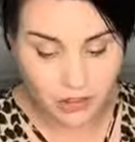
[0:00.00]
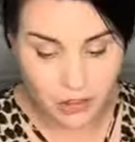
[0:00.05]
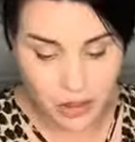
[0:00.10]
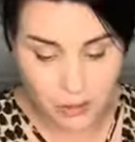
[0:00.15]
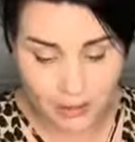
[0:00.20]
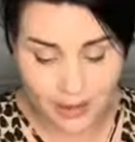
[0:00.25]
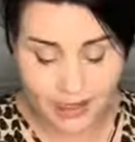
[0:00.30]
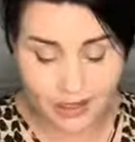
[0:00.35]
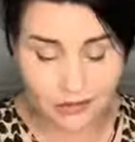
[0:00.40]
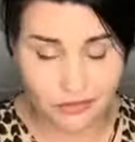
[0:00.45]
you're
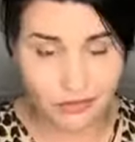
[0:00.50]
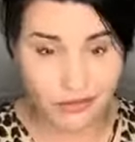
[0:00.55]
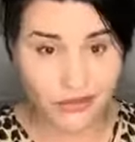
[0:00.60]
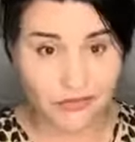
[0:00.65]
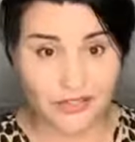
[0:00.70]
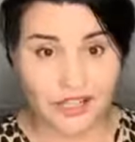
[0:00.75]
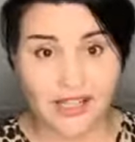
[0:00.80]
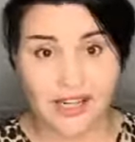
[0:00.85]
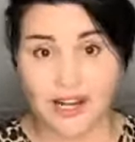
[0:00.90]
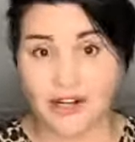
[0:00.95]
paying
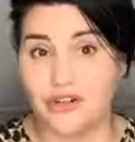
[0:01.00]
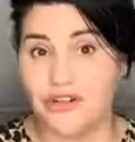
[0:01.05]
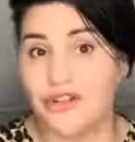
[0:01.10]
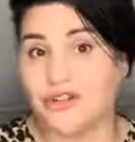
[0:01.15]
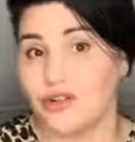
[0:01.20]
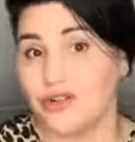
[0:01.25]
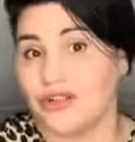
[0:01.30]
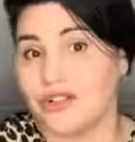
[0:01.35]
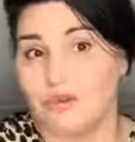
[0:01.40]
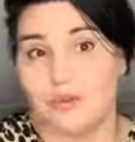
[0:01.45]

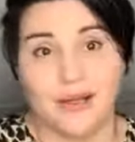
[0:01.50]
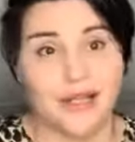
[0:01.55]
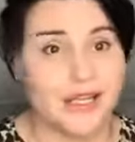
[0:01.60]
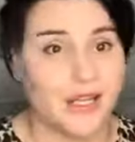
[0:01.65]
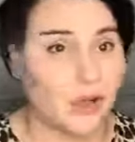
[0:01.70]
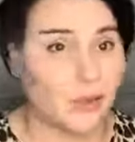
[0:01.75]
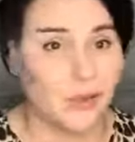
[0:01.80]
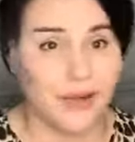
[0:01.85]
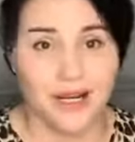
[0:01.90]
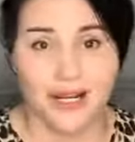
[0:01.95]
$1,500 a
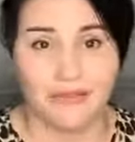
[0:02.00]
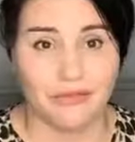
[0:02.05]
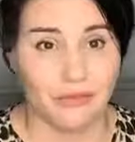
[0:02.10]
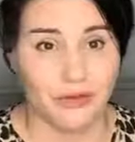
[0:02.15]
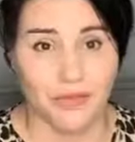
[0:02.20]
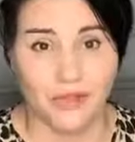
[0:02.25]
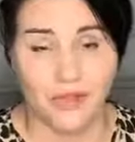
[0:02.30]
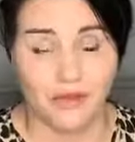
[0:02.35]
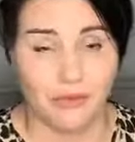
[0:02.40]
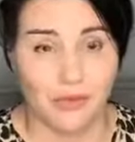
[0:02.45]
week or whatever
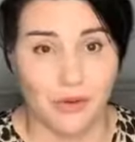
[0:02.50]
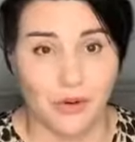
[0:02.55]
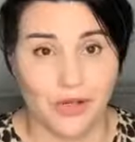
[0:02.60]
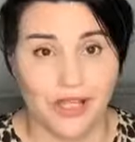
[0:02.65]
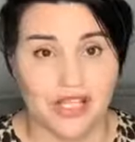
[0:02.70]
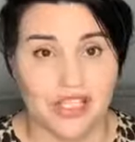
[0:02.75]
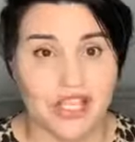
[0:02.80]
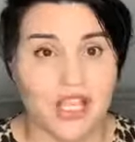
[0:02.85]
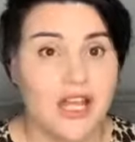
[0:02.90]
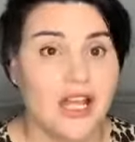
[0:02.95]
on your
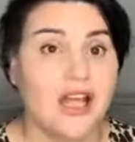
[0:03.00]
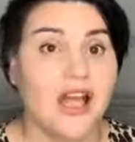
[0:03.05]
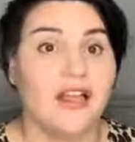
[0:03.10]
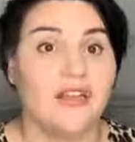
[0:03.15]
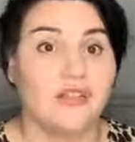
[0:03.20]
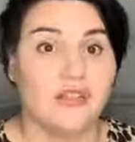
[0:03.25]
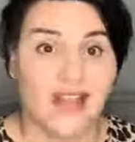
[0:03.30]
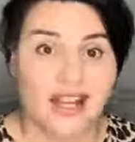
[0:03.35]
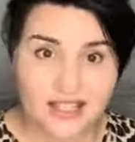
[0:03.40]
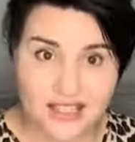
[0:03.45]
mortgage.
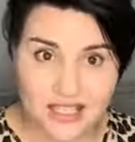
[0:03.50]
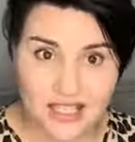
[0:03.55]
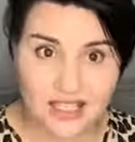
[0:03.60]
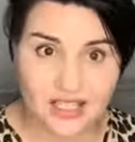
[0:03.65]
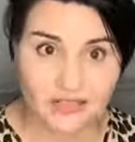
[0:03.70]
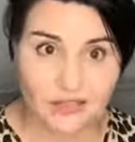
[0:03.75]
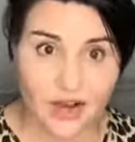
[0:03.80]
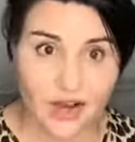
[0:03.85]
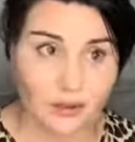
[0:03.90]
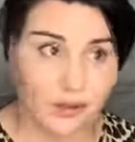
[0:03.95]
That
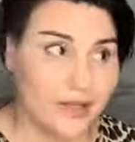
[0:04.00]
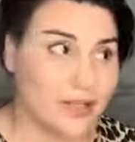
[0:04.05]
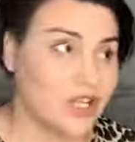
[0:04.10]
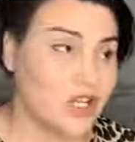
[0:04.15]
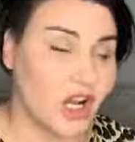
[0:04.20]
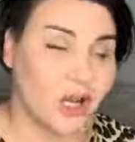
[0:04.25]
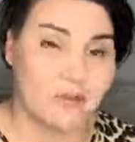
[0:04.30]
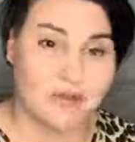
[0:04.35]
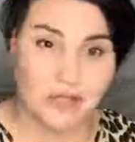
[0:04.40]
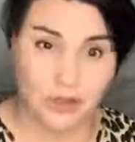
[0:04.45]
sounds fine when
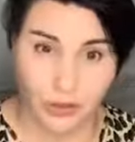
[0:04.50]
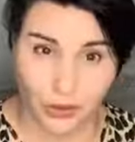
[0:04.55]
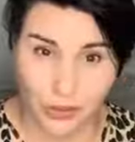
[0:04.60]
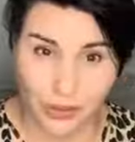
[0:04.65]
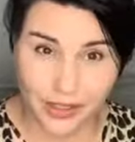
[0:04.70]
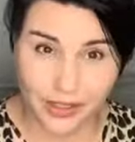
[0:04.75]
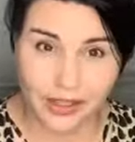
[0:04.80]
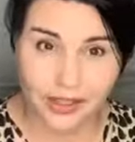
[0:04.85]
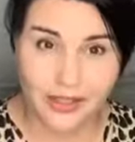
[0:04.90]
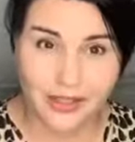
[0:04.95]
times are
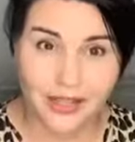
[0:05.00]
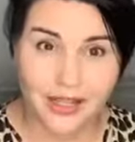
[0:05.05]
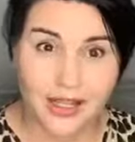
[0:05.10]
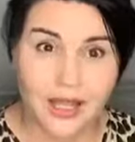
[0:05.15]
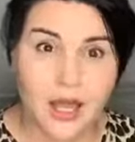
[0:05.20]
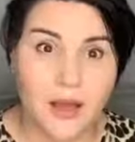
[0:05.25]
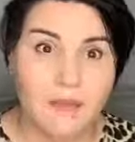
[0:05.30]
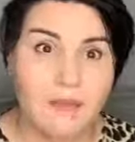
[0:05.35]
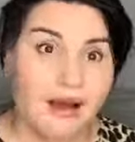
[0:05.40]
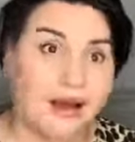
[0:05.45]
good,
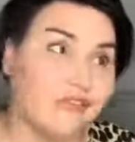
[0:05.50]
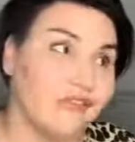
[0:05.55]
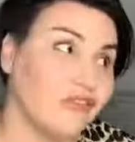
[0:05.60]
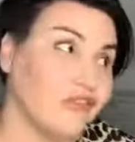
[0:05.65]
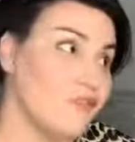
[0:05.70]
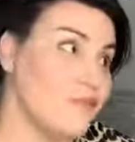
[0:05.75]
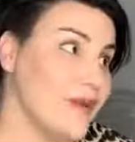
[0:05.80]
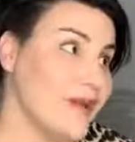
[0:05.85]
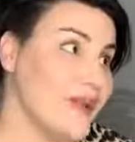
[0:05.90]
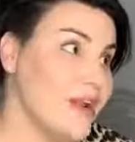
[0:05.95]
but
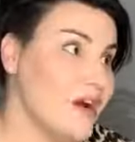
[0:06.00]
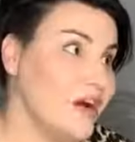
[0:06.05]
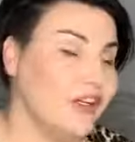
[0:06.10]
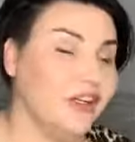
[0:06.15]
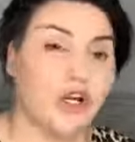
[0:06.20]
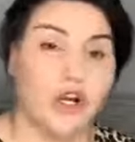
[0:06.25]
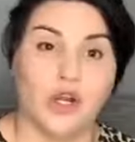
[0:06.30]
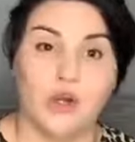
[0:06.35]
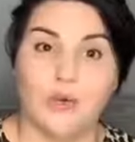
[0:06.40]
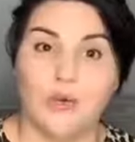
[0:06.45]
for me, I
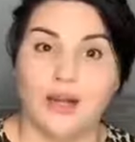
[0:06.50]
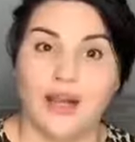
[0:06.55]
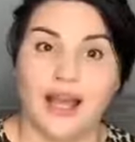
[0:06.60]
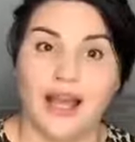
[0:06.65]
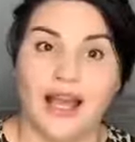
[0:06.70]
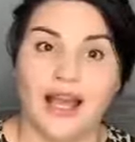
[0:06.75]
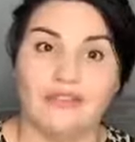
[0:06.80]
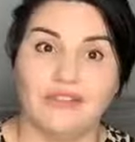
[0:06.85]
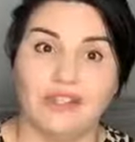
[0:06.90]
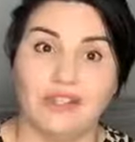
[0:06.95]
know when I
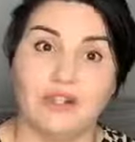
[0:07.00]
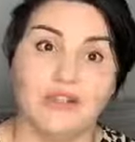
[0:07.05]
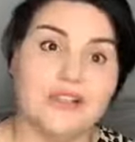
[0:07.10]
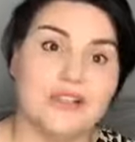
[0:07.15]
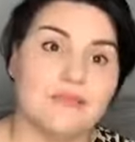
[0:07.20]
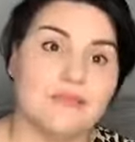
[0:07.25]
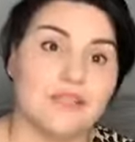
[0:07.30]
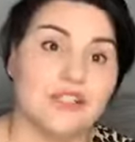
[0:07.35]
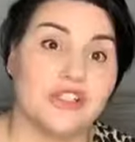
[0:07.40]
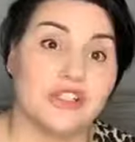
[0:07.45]
have a
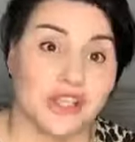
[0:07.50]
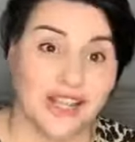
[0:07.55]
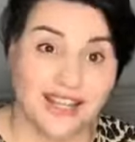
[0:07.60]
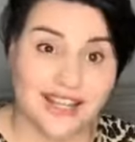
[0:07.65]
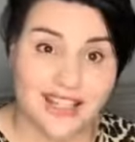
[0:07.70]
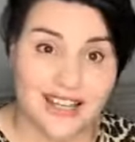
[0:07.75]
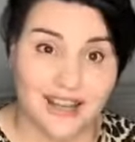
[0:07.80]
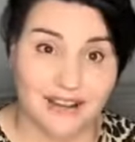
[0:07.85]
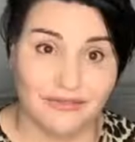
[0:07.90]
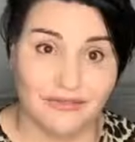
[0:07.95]
Christmas
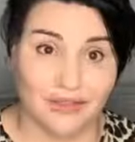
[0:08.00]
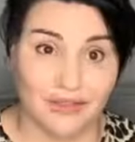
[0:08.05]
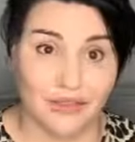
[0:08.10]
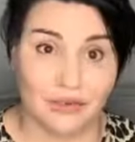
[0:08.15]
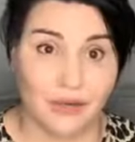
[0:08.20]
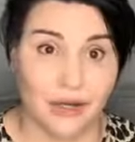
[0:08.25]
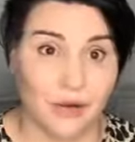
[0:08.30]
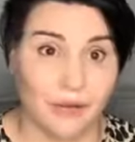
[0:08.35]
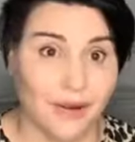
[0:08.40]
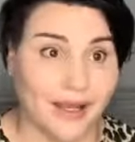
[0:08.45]
shutdown for
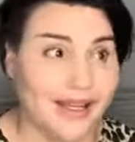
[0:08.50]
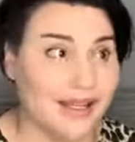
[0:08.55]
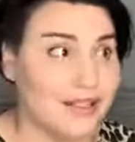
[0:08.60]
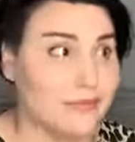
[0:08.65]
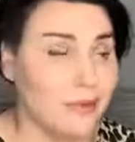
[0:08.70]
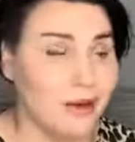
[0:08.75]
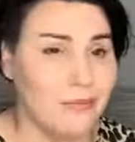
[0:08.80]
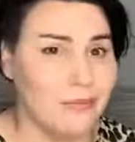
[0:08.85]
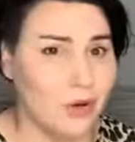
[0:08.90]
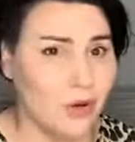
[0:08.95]
3
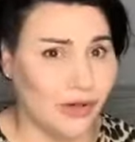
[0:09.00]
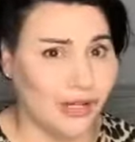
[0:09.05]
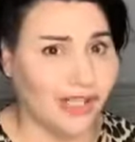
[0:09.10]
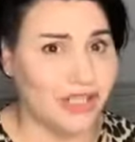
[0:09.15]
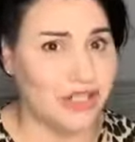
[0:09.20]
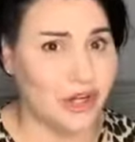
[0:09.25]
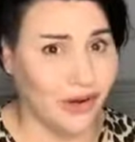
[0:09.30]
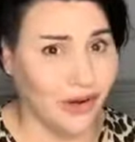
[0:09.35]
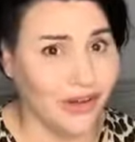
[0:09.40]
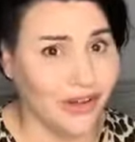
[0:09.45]
weeks, my
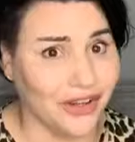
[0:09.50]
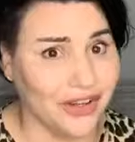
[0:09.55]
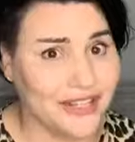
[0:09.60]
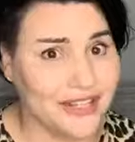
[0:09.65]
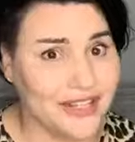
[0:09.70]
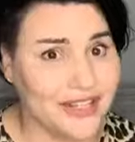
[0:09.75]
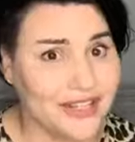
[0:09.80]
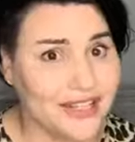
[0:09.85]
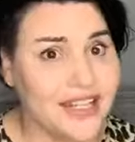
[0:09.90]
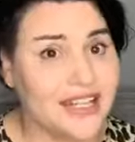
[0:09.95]
mortgage
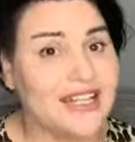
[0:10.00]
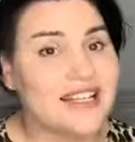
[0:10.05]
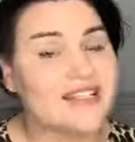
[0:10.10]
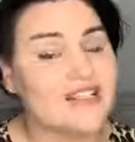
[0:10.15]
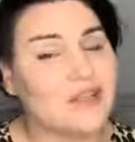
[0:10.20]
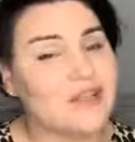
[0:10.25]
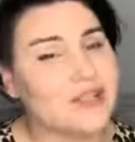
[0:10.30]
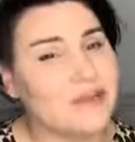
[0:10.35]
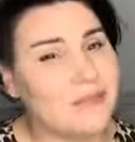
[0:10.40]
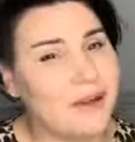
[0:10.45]
hurts.
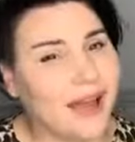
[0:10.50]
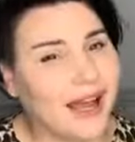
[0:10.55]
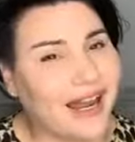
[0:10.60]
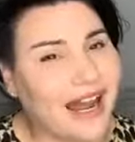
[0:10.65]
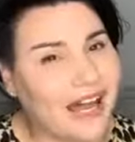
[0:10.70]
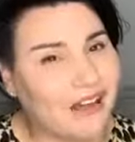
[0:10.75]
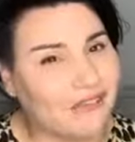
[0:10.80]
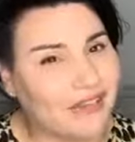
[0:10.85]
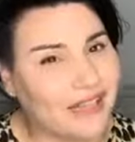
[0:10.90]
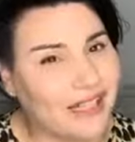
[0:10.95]
So it's
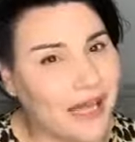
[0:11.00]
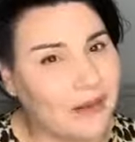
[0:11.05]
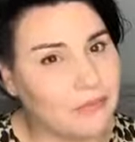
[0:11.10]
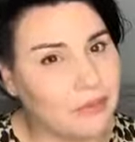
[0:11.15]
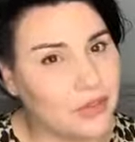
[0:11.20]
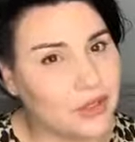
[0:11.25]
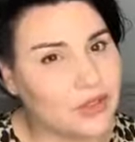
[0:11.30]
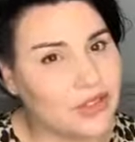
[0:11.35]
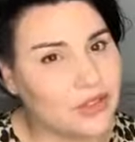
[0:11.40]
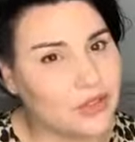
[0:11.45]
about having that
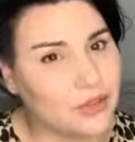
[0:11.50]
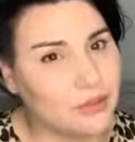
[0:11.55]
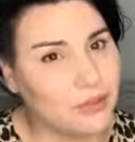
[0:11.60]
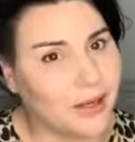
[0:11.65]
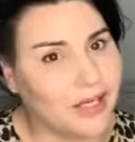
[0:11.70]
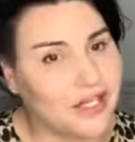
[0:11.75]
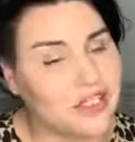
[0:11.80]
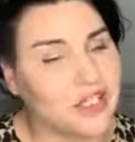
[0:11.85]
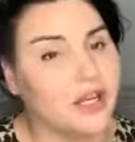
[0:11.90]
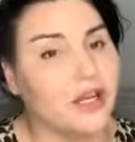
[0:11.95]
personal
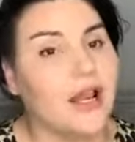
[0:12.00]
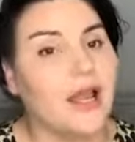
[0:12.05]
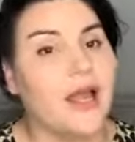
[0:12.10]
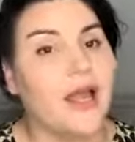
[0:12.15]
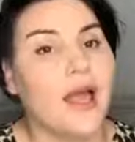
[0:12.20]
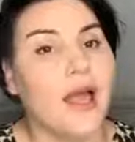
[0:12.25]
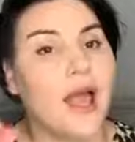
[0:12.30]
budget,